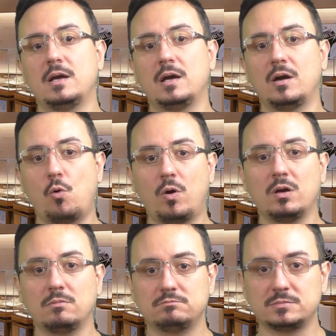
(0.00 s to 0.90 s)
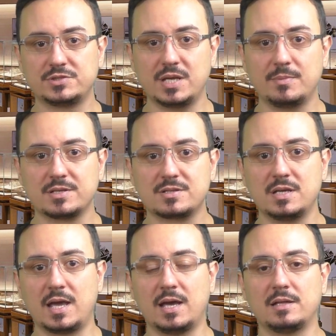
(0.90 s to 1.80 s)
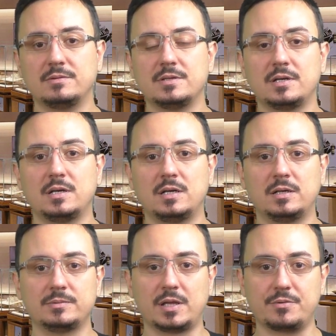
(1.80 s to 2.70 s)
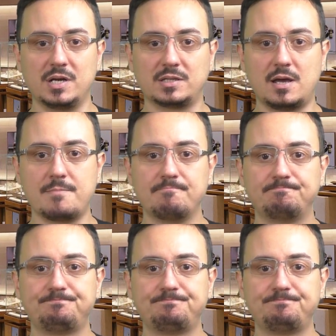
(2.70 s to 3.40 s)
all seamlessly and in real time.